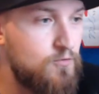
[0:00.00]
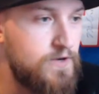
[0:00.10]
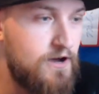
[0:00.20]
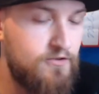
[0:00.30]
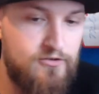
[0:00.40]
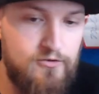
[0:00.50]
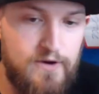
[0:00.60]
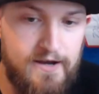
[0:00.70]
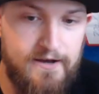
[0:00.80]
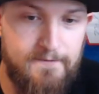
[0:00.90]
We
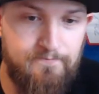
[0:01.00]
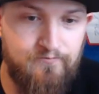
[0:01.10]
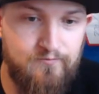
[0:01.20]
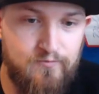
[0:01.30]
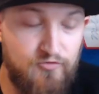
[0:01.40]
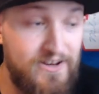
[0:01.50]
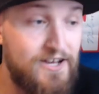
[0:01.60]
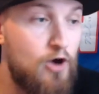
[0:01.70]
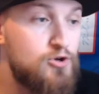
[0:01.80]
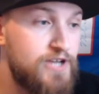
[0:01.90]
also
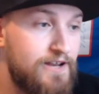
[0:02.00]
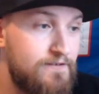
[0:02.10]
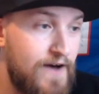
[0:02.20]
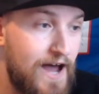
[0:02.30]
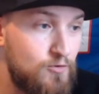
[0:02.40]
renegotiated Vaughn,